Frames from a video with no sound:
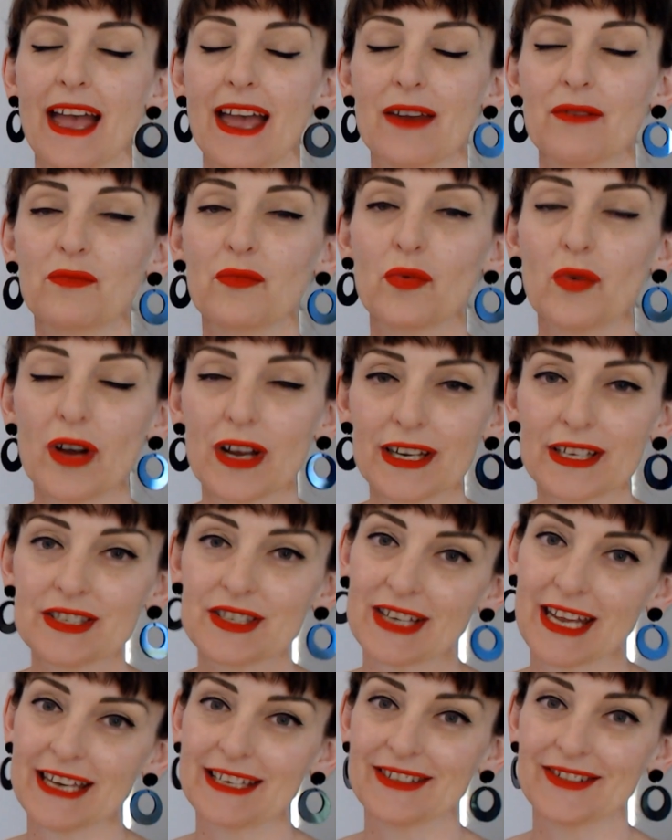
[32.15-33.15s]
And what a
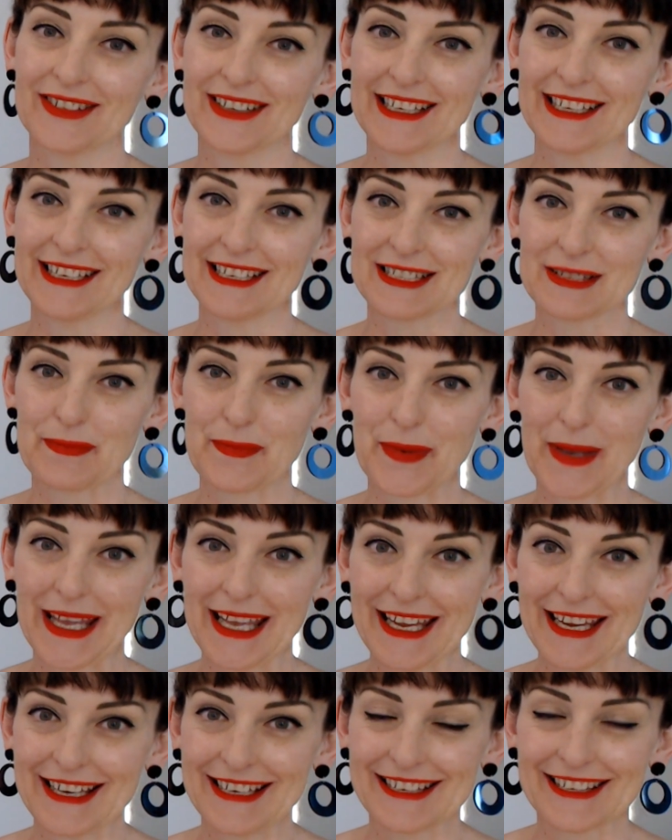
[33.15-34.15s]
January it's
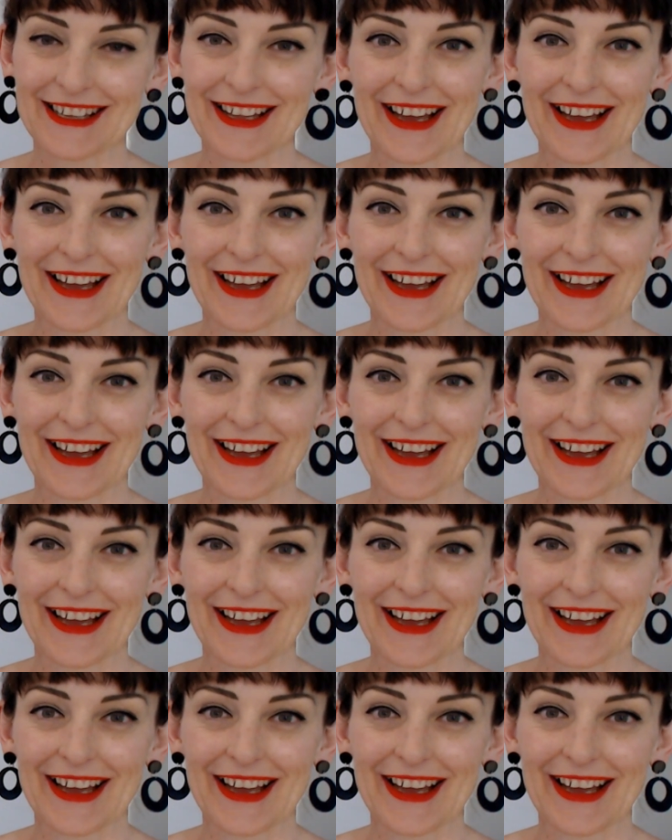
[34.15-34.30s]
been.